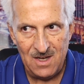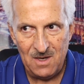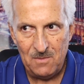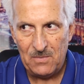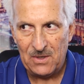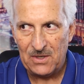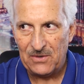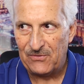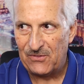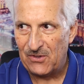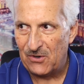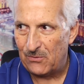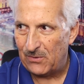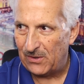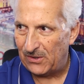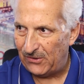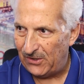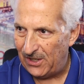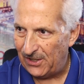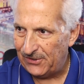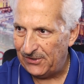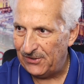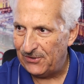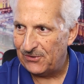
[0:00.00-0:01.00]
But if they're
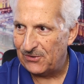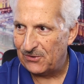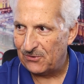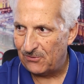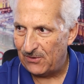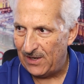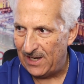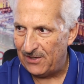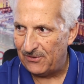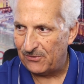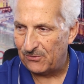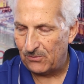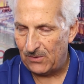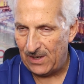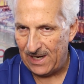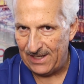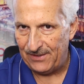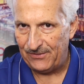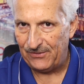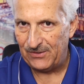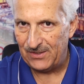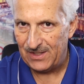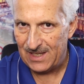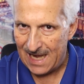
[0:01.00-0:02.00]
reluctant to raise
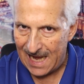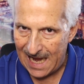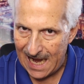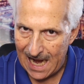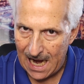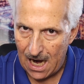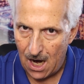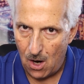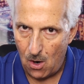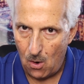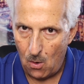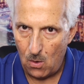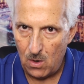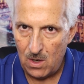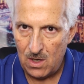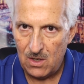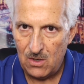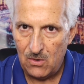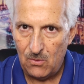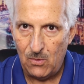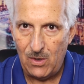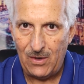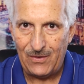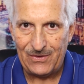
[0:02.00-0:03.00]
rates now,
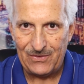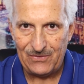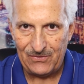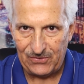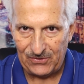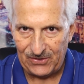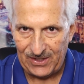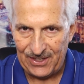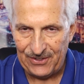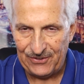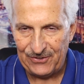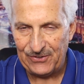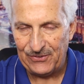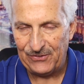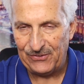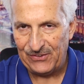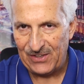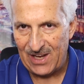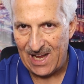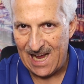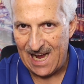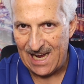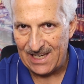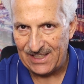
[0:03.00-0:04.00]
while inflation's
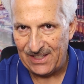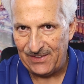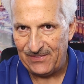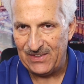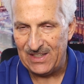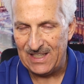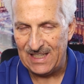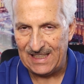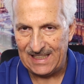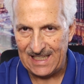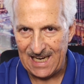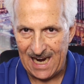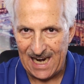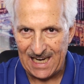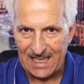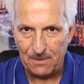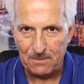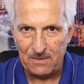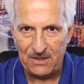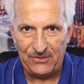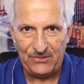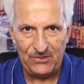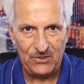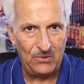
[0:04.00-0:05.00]
hot and the
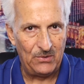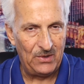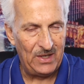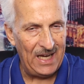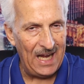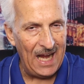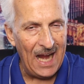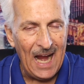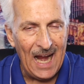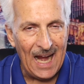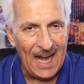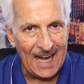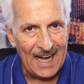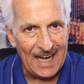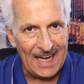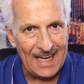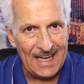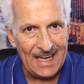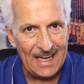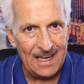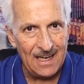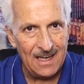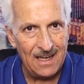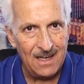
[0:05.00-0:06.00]
economy's okay,
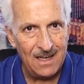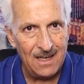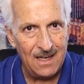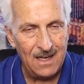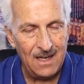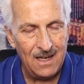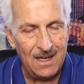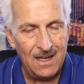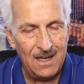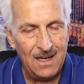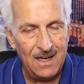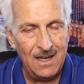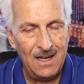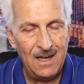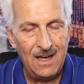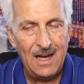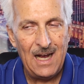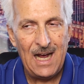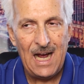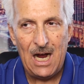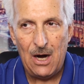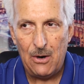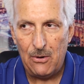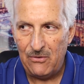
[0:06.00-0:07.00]

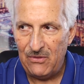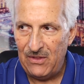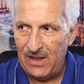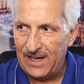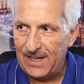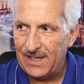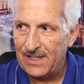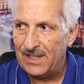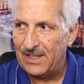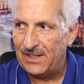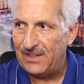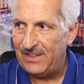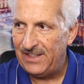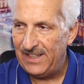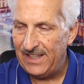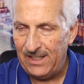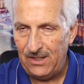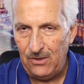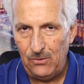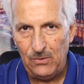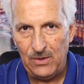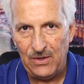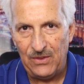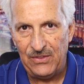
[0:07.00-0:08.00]
how are they going to
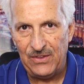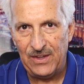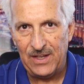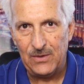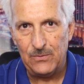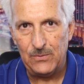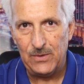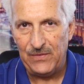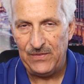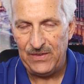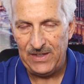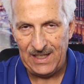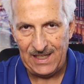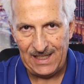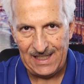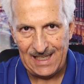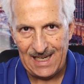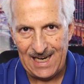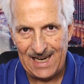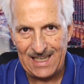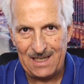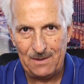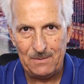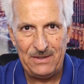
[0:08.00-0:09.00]
deal with it when the
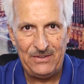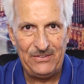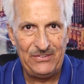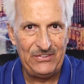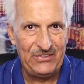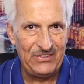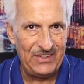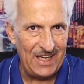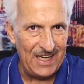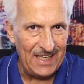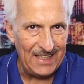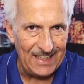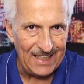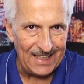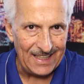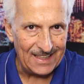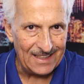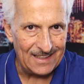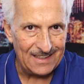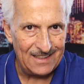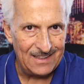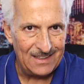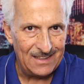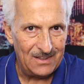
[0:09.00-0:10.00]
economy's
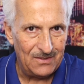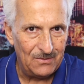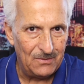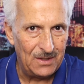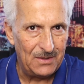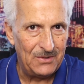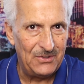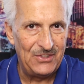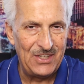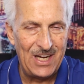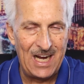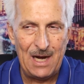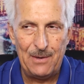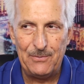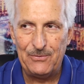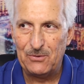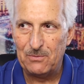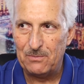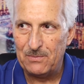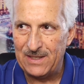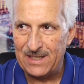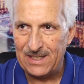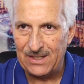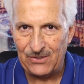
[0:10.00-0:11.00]
stinking? When jobs are
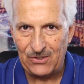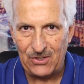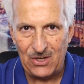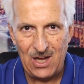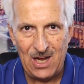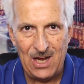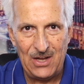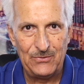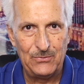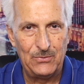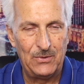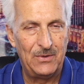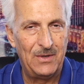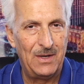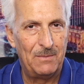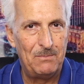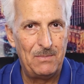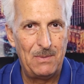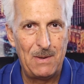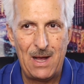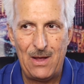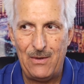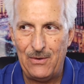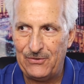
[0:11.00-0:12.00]
being lost, when
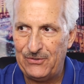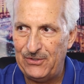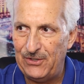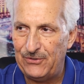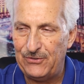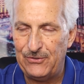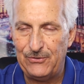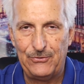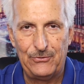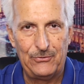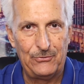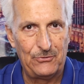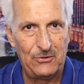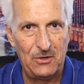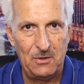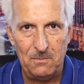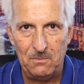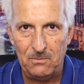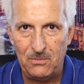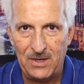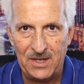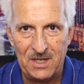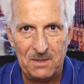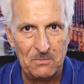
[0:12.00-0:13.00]
politicians
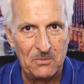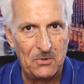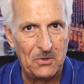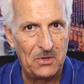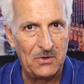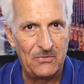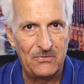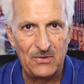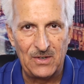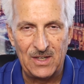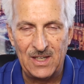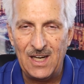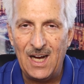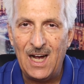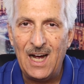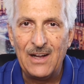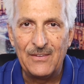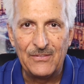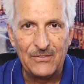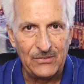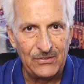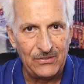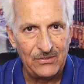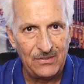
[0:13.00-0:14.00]
scream bloody murder for
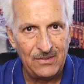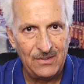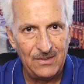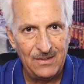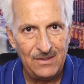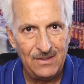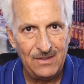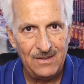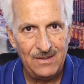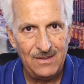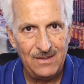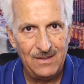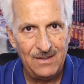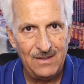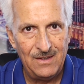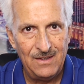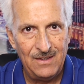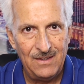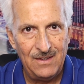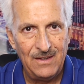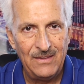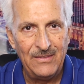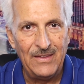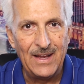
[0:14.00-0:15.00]
cuts,
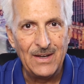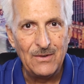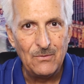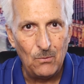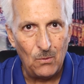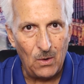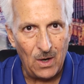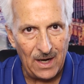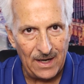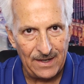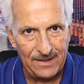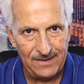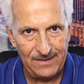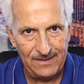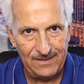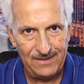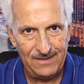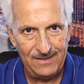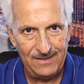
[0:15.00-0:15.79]
then what?